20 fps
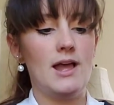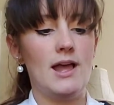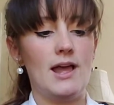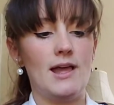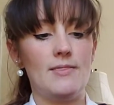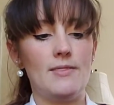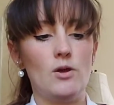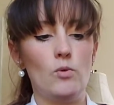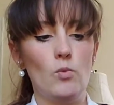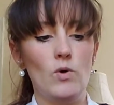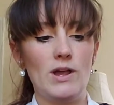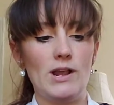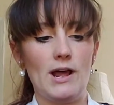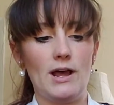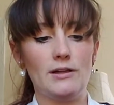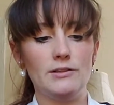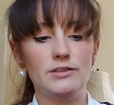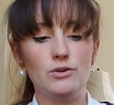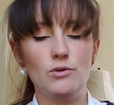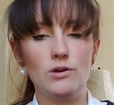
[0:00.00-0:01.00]
And then what
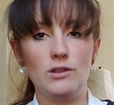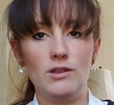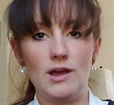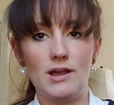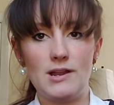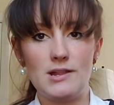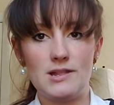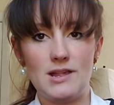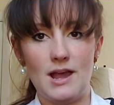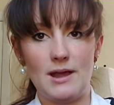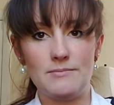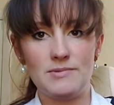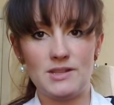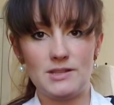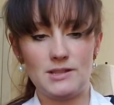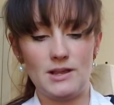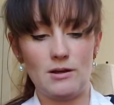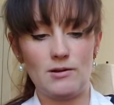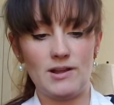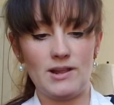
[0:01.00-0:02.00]
I'll do a lot of times
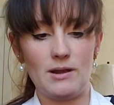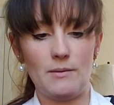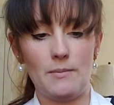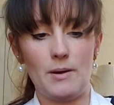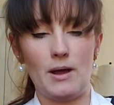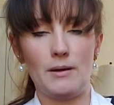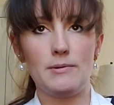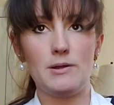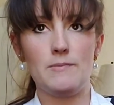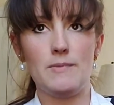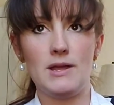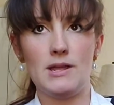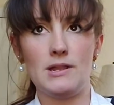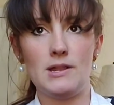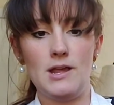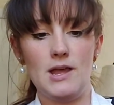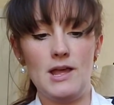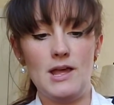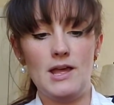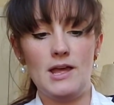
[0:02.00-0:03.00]
is I'll get a bobby
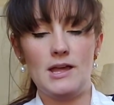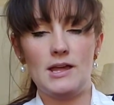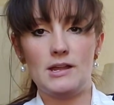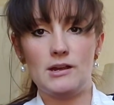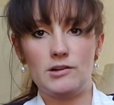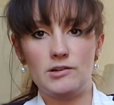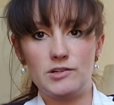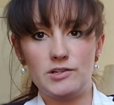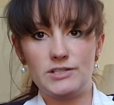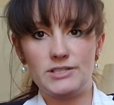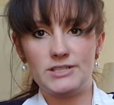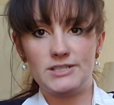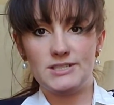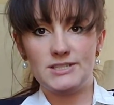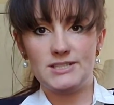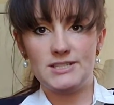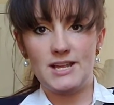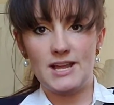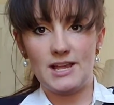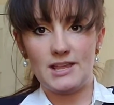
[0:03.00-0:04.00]
pin and I'll
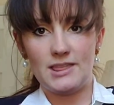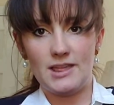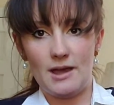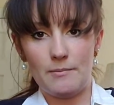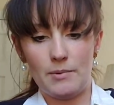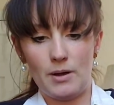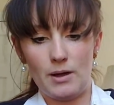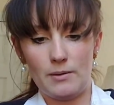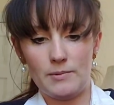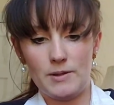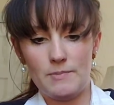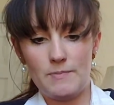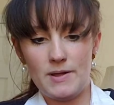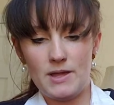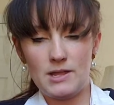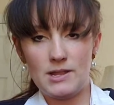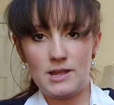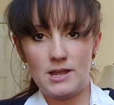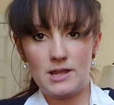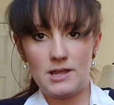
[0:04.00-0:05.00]
just stick that bobby
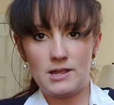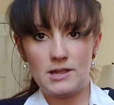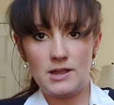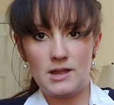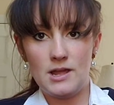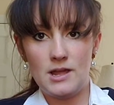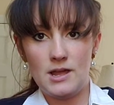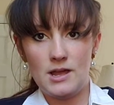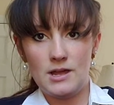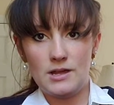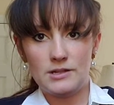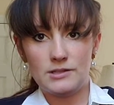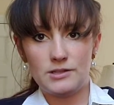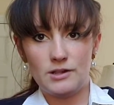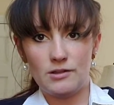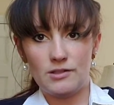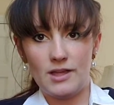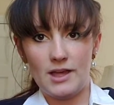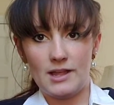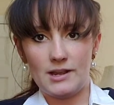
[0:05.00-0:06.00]
pin in
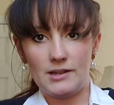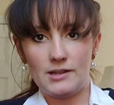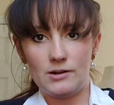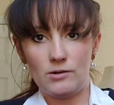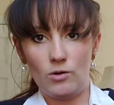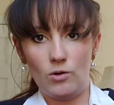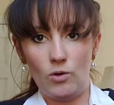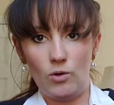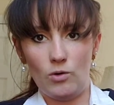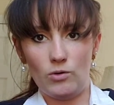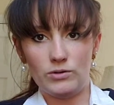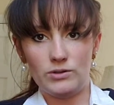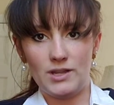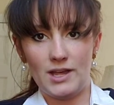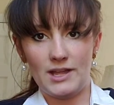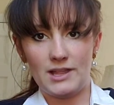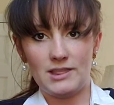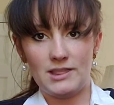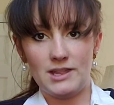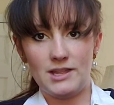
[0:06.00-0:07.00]
so that it'll hold
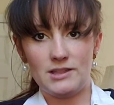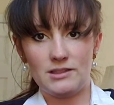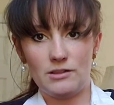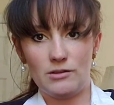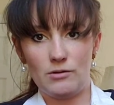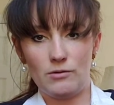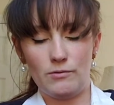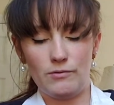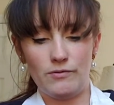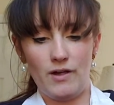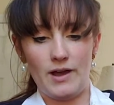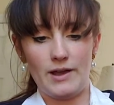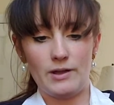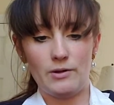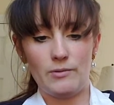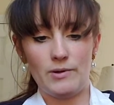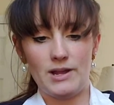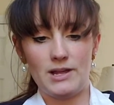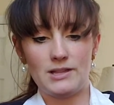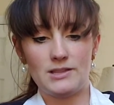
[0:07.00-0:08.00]
like these little
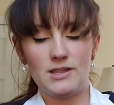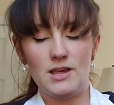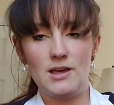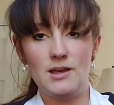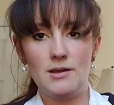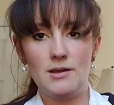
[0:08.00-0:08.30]
flyaways.